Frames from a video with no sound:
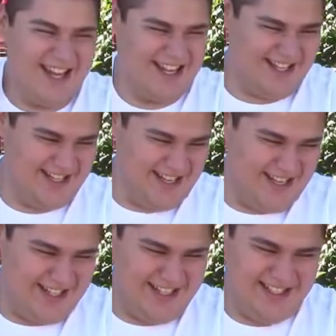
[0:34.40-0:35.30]

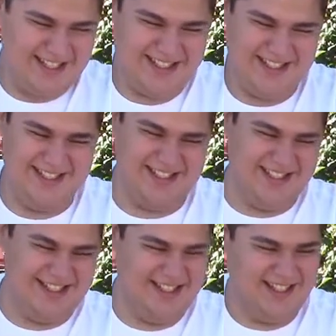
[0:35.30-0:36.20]

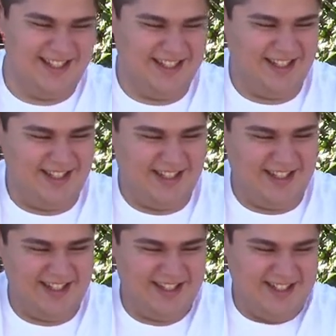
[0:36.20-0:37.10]

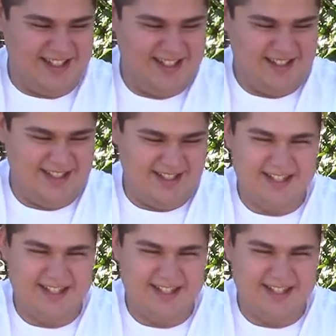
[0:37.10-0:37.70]
(not speaking)